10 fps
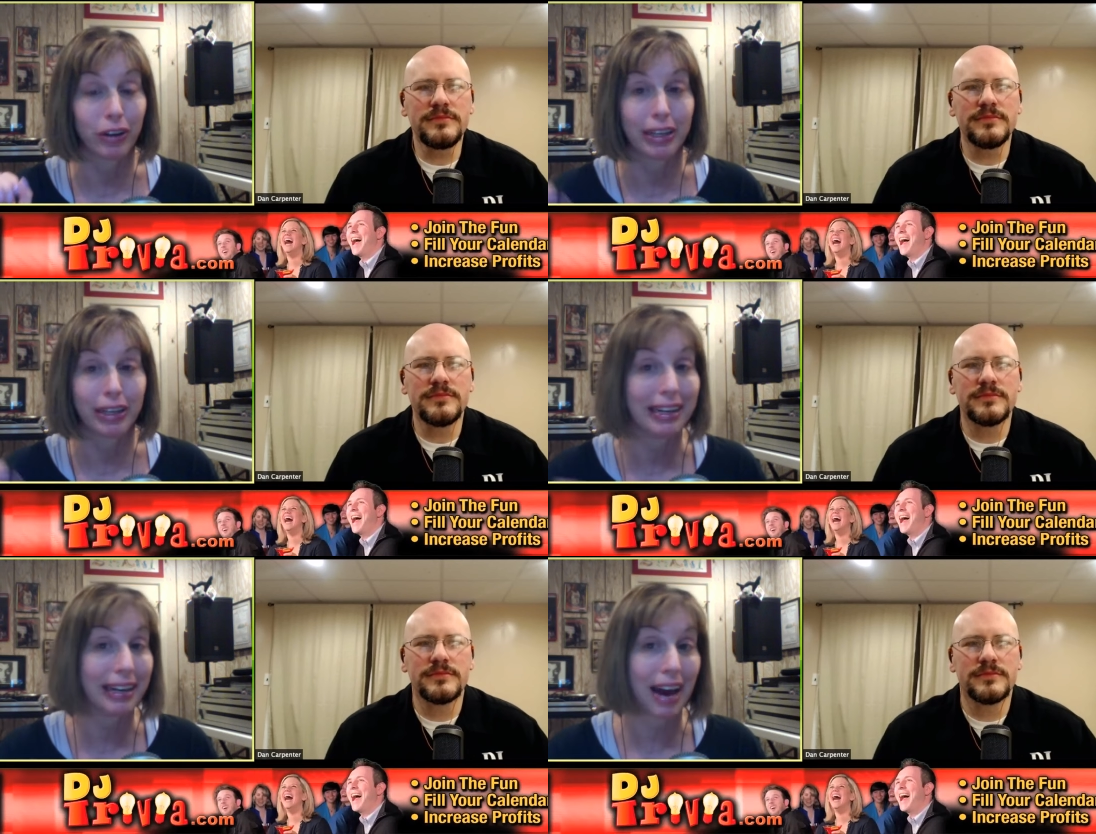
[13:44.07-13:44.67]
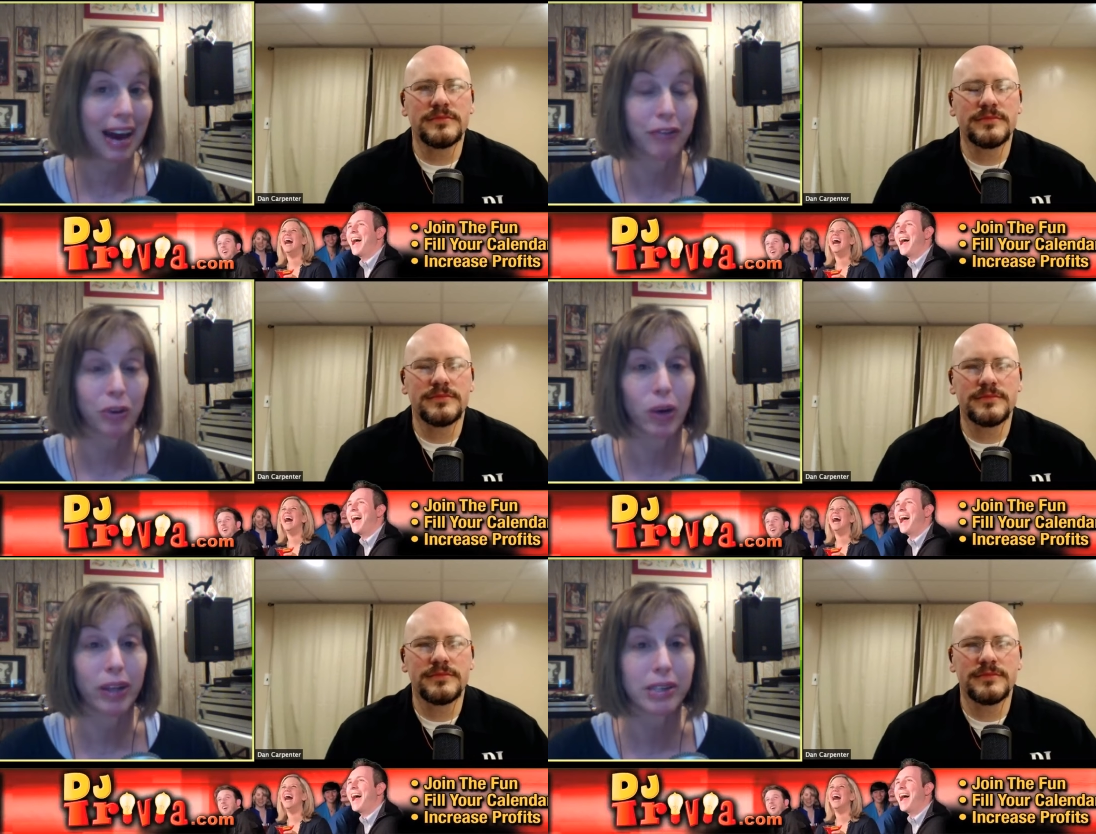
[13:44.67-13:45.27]
Speaker 1: need it after
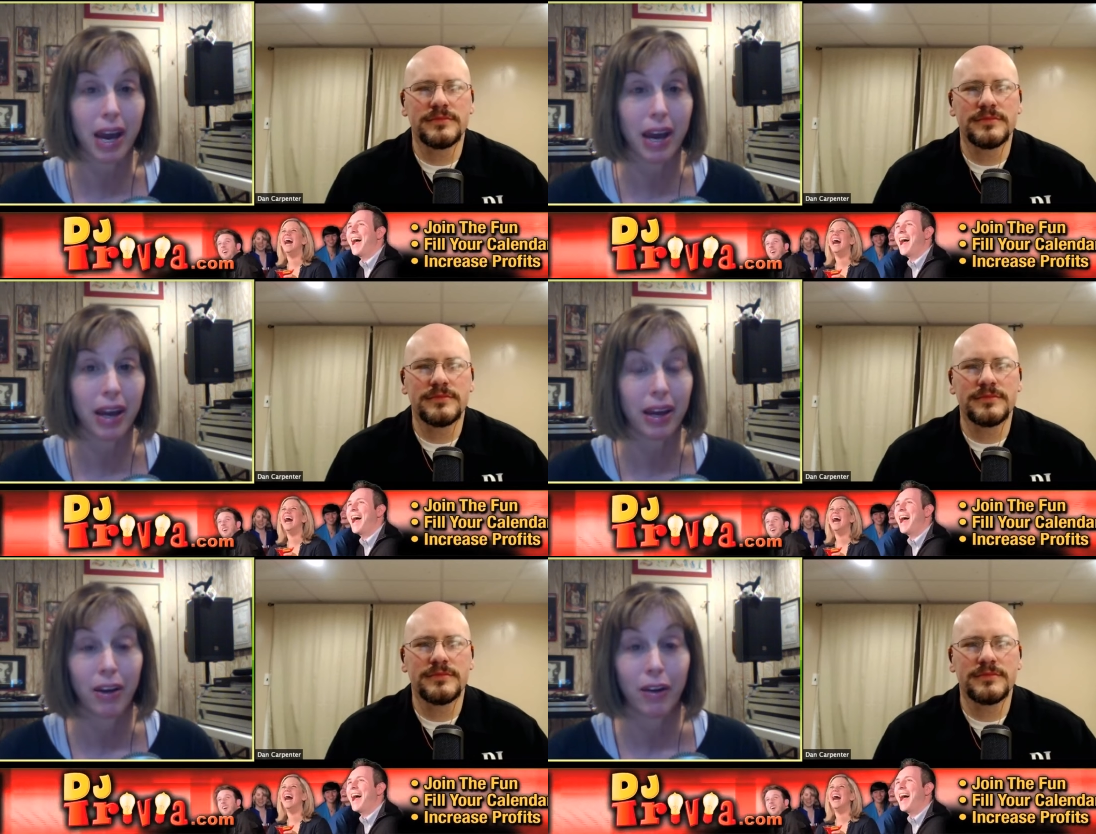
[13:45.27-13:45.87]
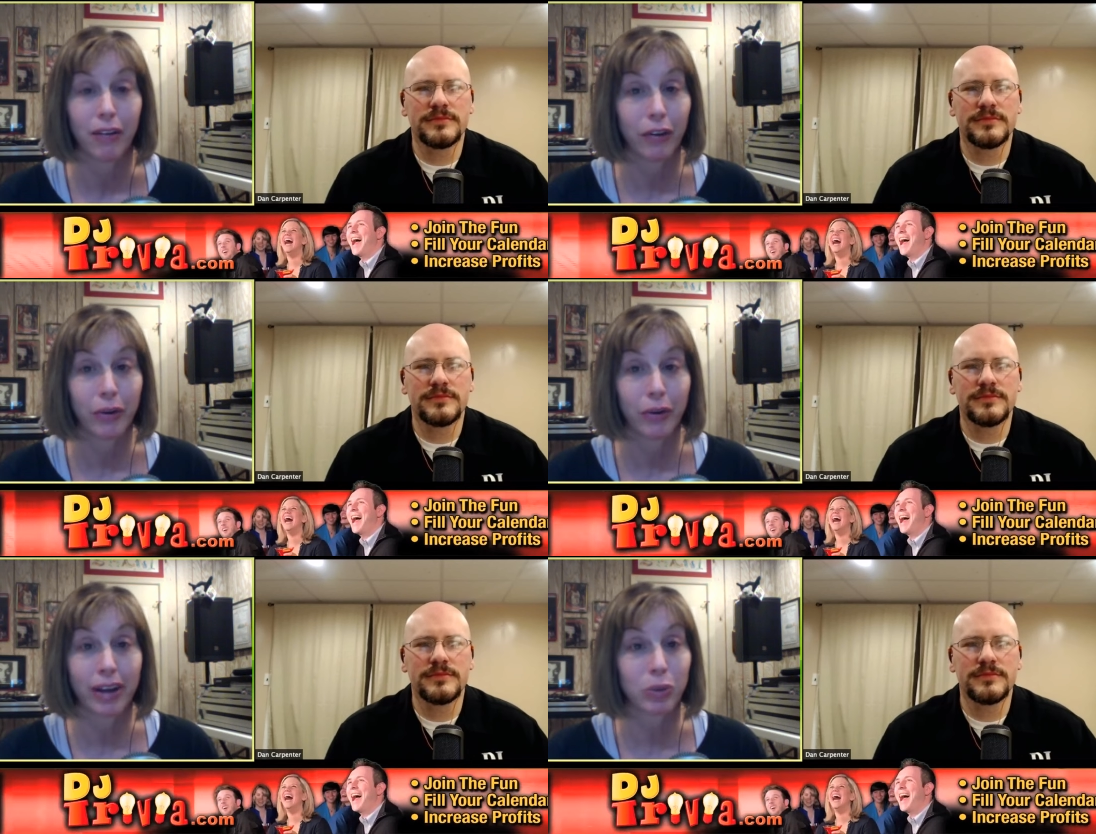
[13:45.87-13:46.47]
Wednesday for your
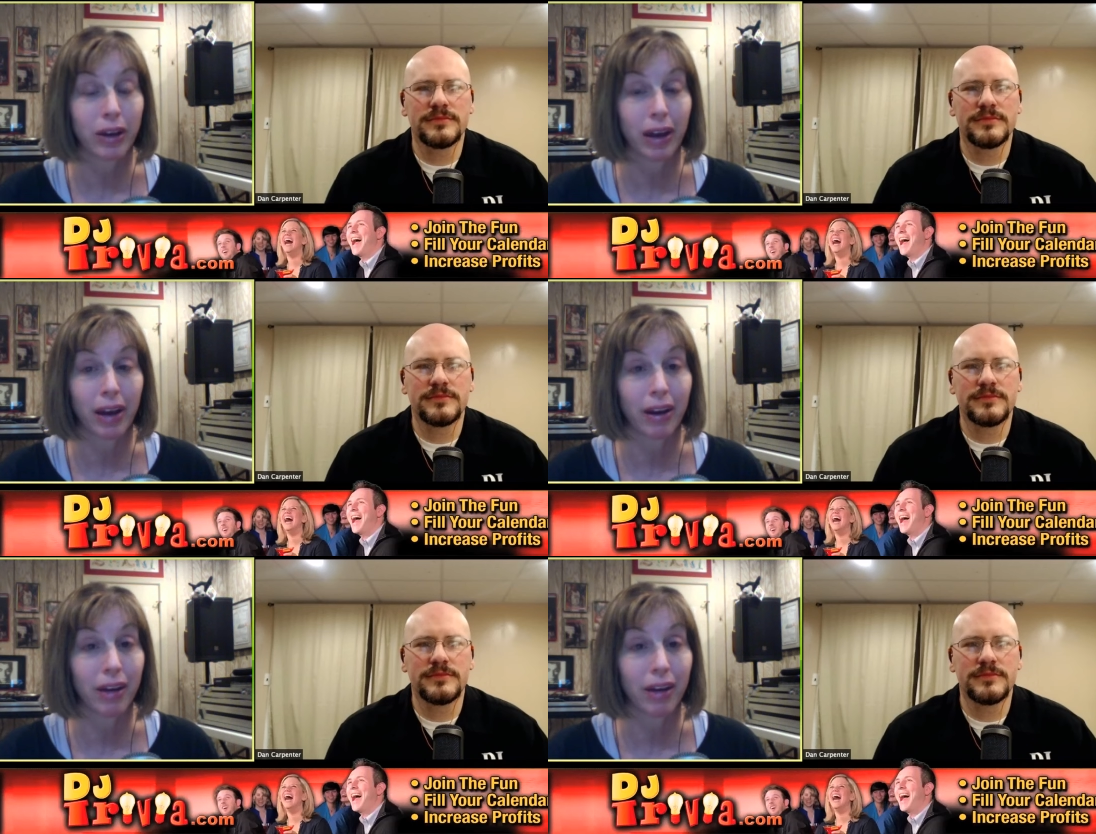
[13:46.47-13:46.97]
next weekend of